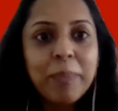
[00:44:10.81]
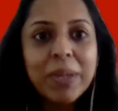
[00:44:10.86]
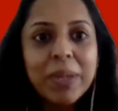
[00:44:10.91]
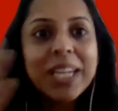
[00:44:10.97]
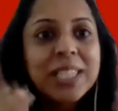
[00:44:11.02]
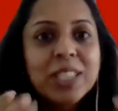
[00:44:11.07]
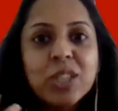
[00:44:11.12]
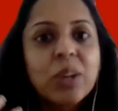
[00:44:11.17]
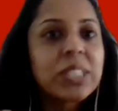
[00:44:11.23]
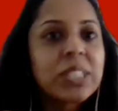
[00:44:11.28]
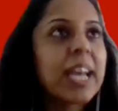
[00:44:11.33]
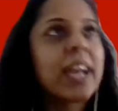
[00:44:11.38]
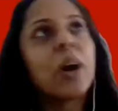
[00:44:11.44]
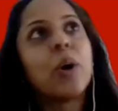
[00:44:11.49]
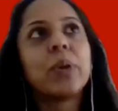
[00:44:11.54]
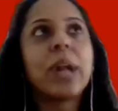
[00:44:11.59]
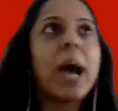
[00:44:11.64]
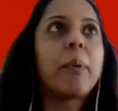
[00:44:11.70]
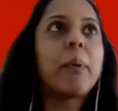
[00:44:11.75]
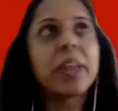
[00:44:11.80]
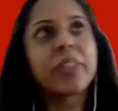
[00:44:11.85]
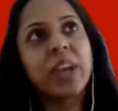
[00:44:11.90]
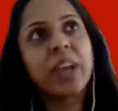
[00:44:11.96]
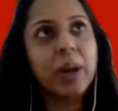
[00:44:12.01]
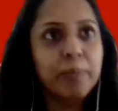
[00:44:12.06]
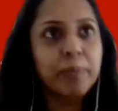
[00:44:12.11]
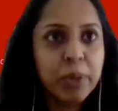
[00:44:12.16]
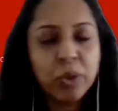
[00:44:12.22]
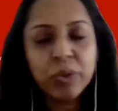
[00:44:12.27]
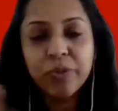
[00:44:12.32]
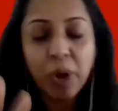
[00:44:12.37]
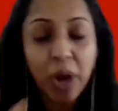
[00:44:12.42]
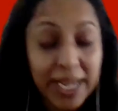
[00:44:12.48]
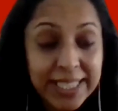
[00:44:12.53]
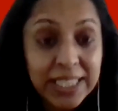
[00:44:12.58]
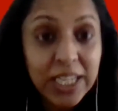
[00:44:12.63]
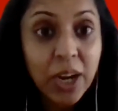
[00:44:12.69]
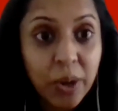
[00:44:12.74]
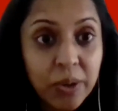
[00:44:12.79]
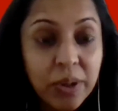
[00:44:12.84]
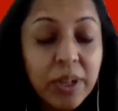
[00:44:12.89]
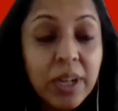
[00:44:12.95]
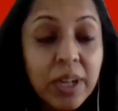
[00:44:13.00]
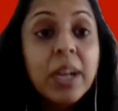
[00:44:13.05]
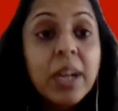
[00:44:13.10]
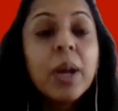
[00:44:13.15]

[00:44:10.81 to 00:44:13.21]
And it's not saying, oh, now I think I'm beautiful. I don't.